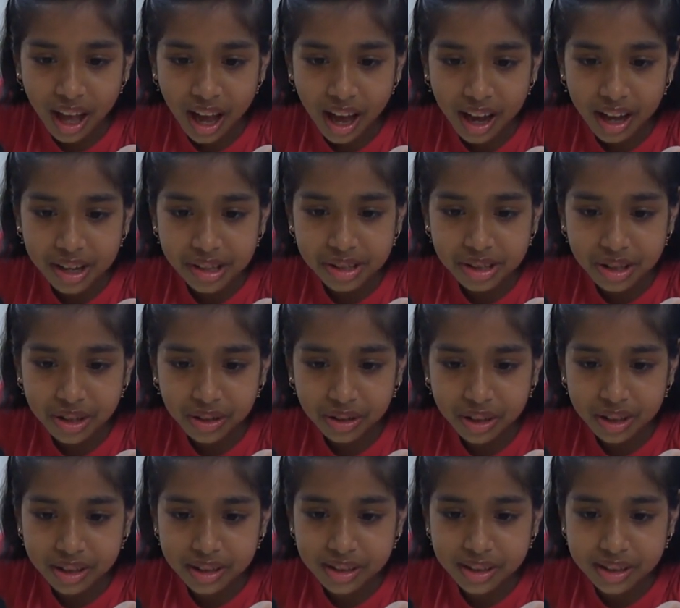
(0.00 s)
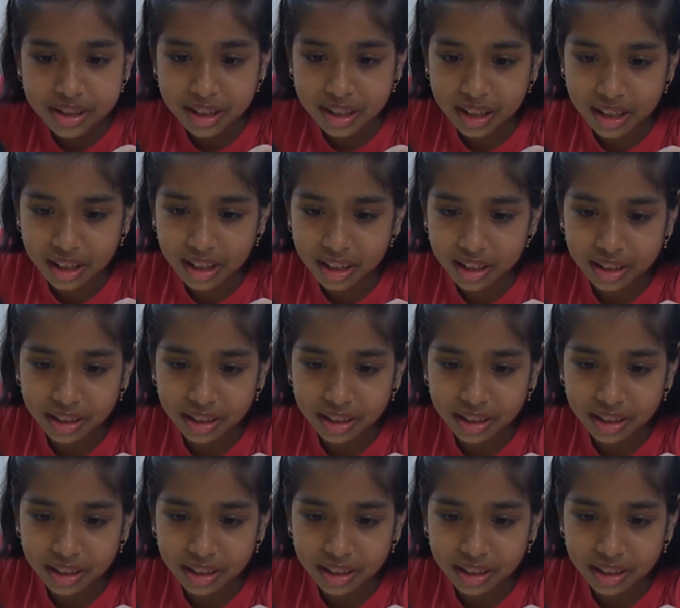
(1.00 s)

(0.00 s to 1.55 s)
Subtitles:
as you can see,